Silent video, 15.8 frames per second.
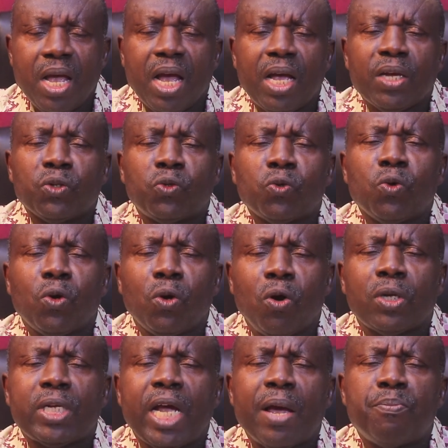And so,
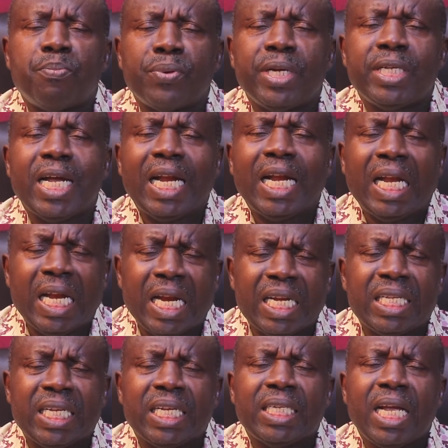Lord, I pray that
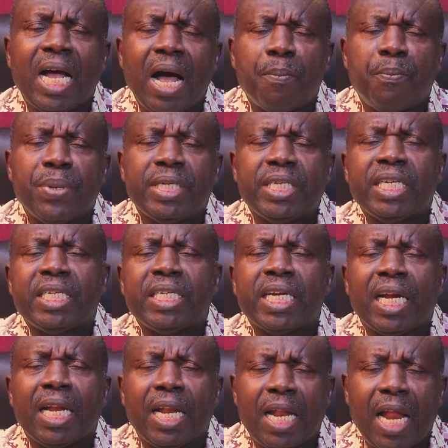let this happen in
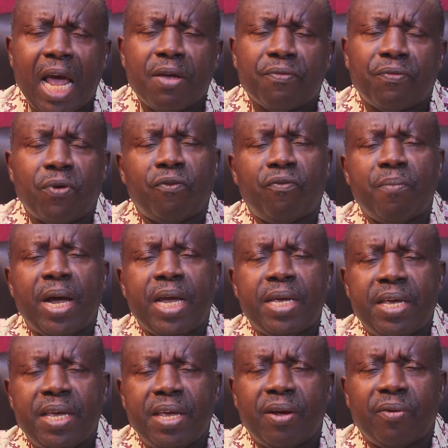the life of my
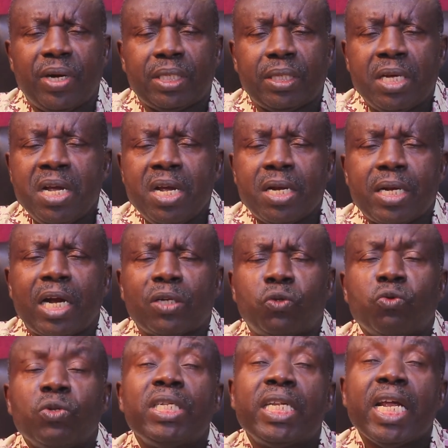hearers, that
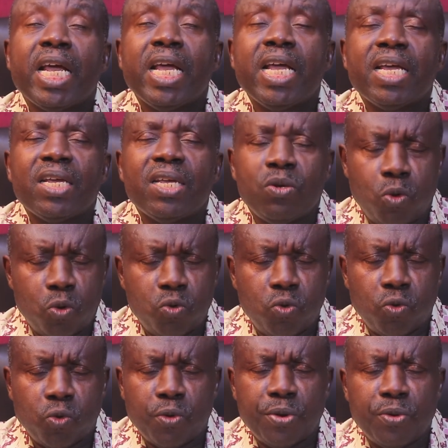today your
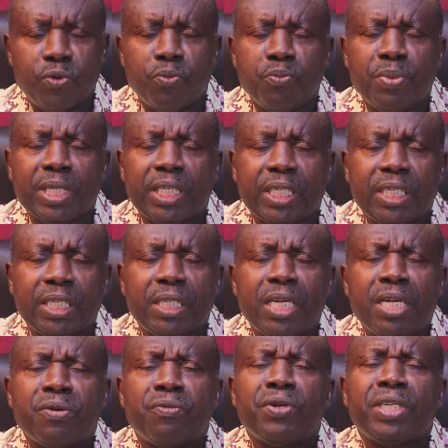glory will be seen.
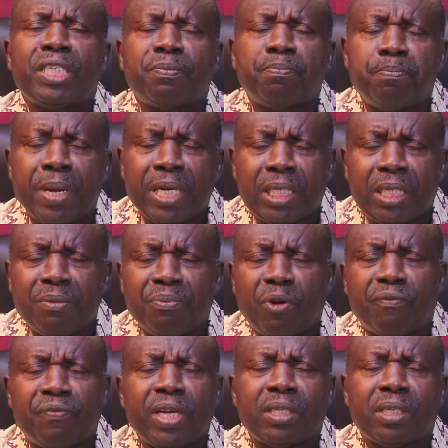Irrespective
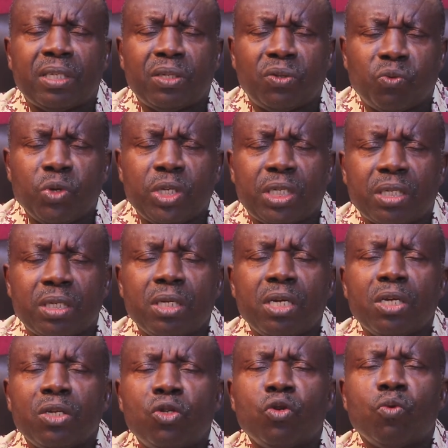of the situation,
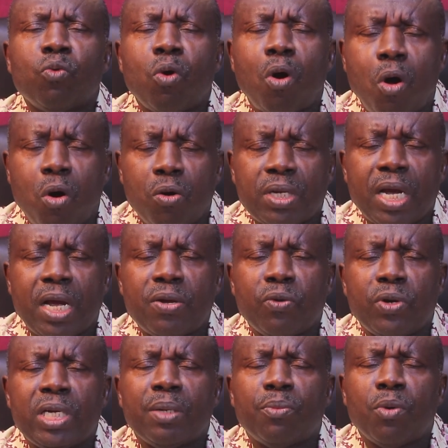you will honor
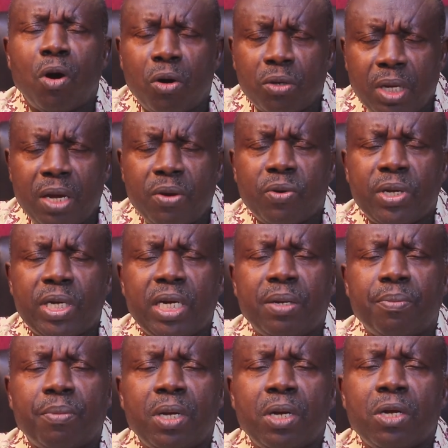your name. Honor your
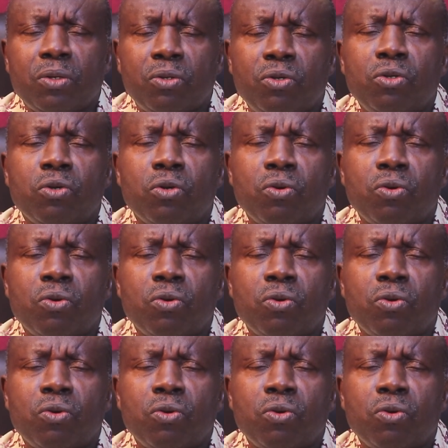name.